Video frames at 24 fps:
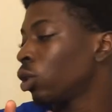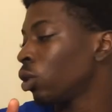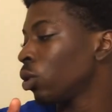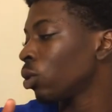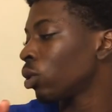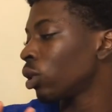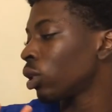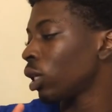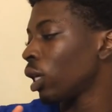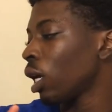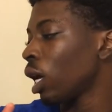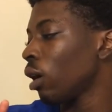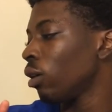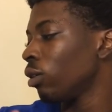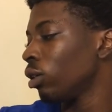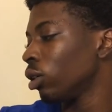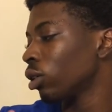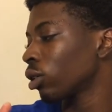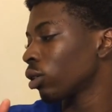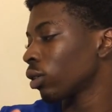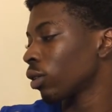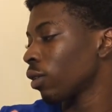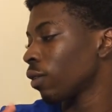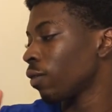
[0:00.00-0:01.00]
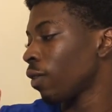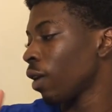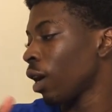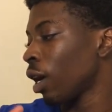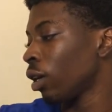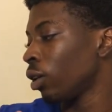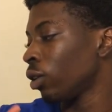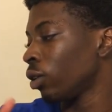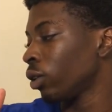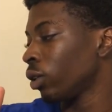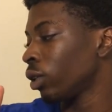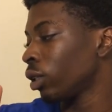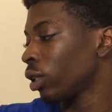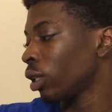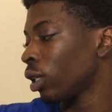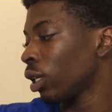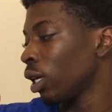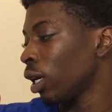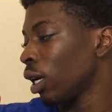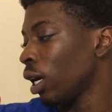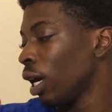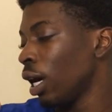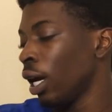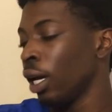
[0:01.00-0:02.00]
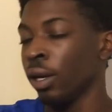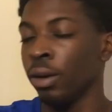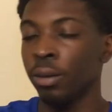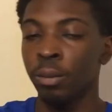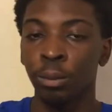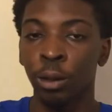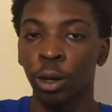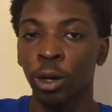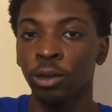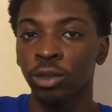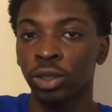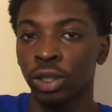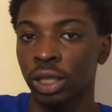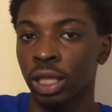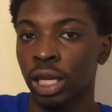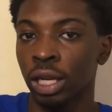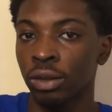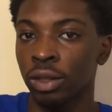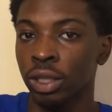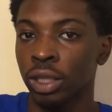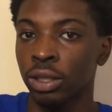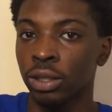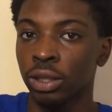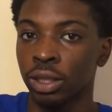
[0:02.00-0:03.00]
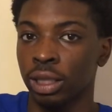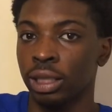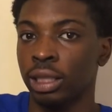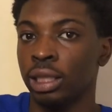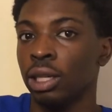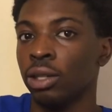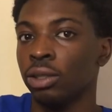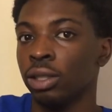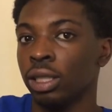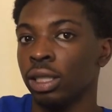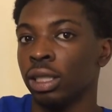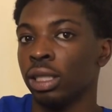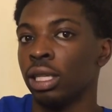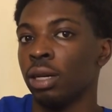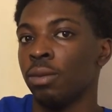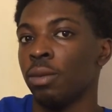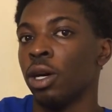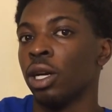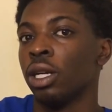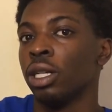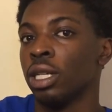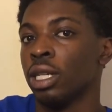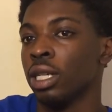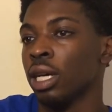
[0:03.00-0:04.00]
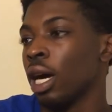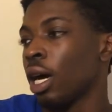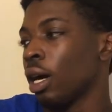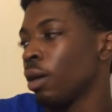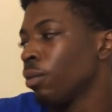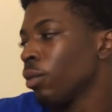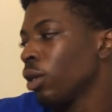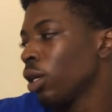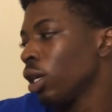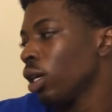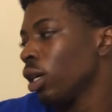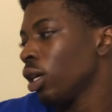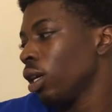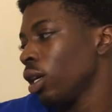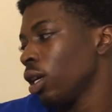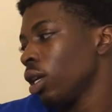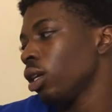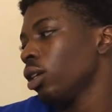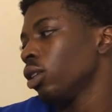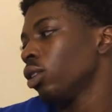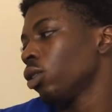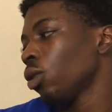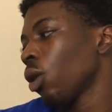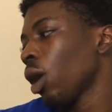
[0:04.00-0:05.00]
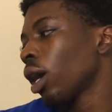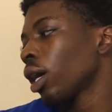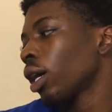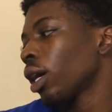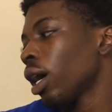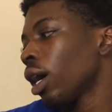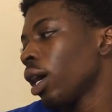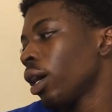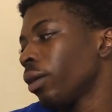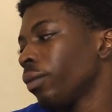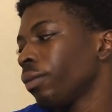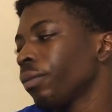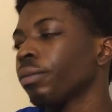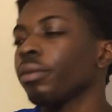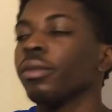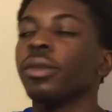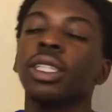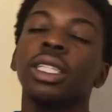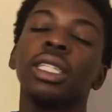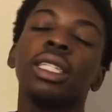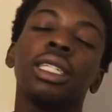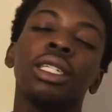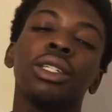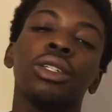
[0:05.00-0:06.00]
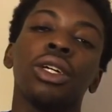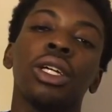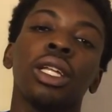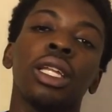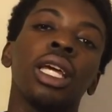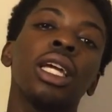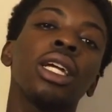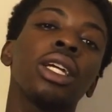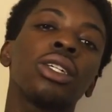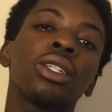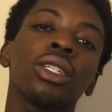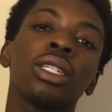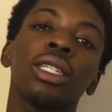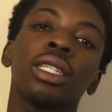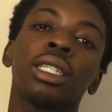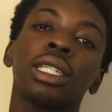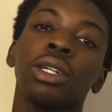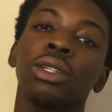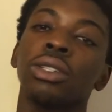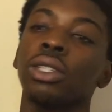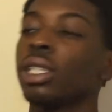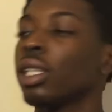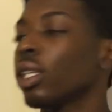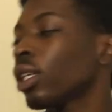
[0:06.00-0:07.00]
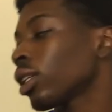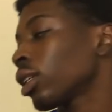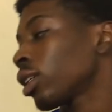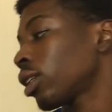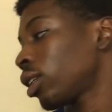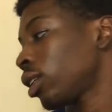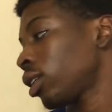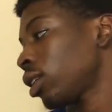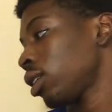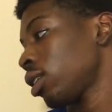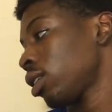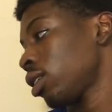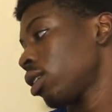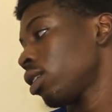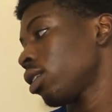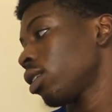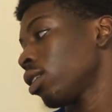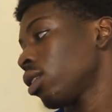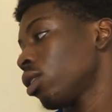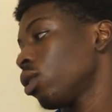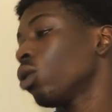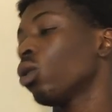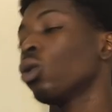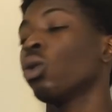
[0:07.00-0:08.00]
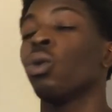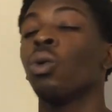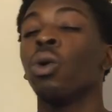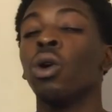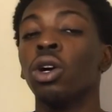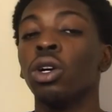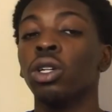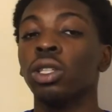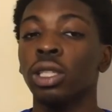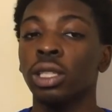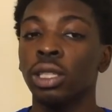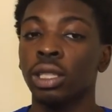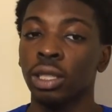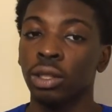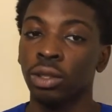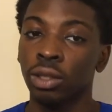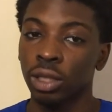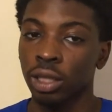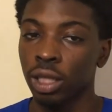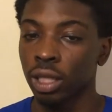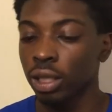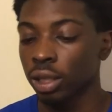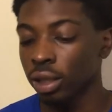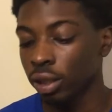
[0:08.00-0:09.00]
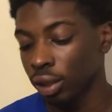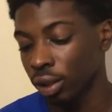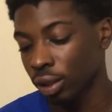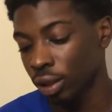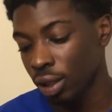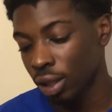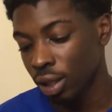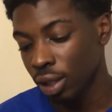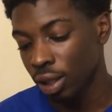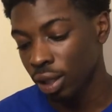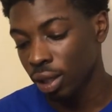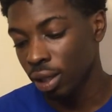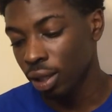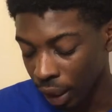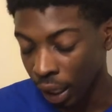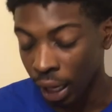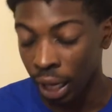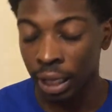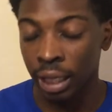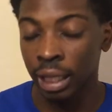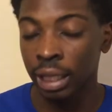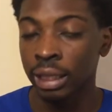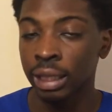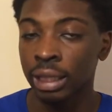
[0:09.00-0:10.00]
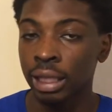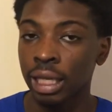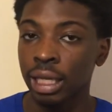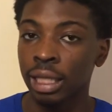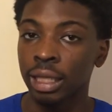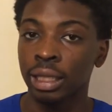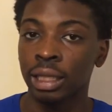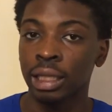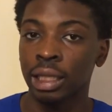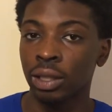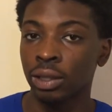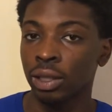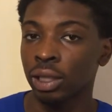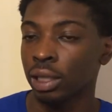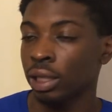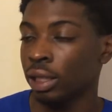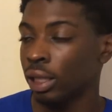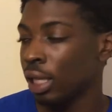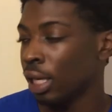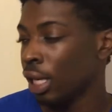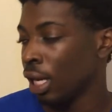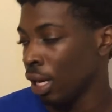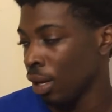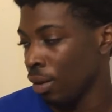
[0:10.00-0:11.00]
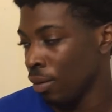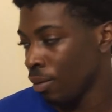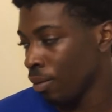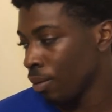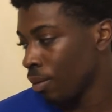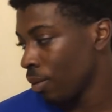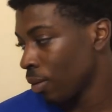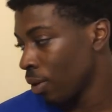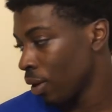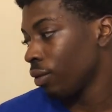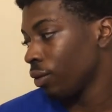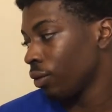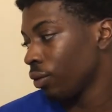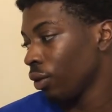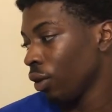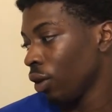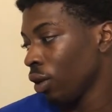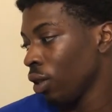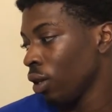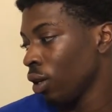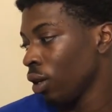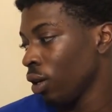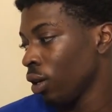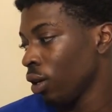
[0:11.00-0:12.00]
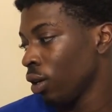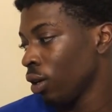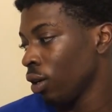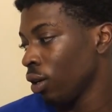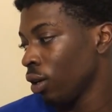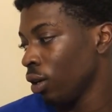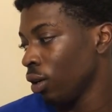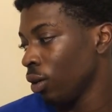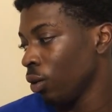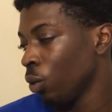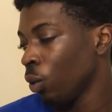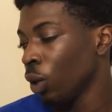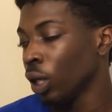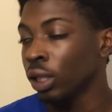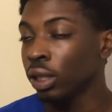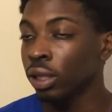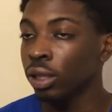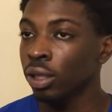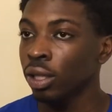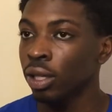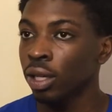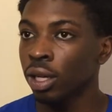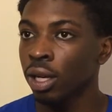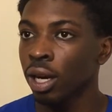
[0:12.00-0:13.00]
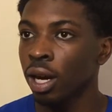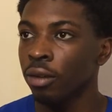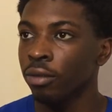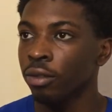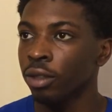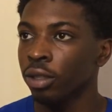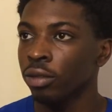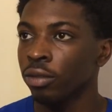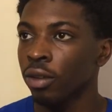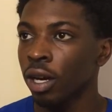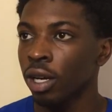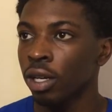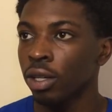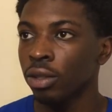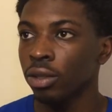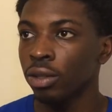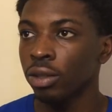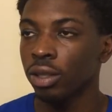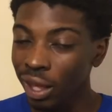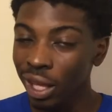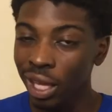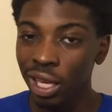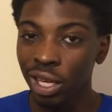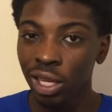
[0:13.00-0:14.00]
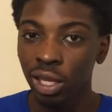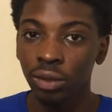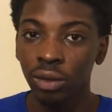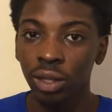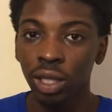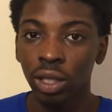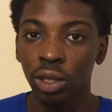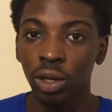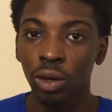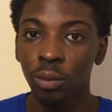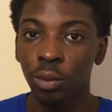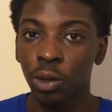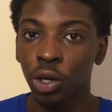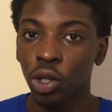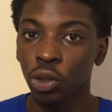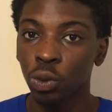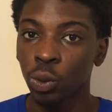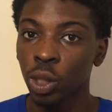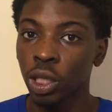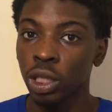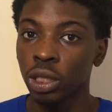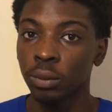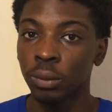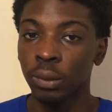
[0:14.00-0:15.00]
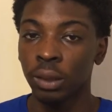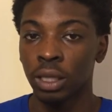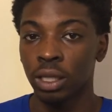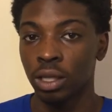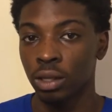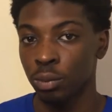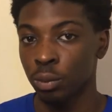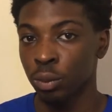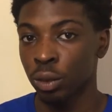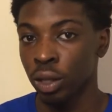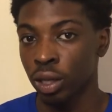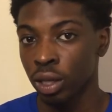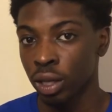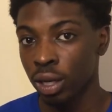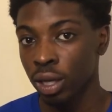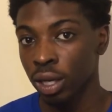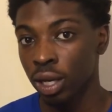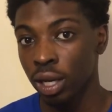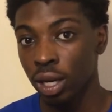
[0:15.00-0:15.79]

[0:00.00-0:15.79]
two scenarios for the finals. And in both scenarios, the Celtics come out on top. So I got, it's either Lakers and Celtics or Warriors and Celtics. Like I said, Celtics are deep. For the Western Conference Finals, it could really go both ways because, bruh,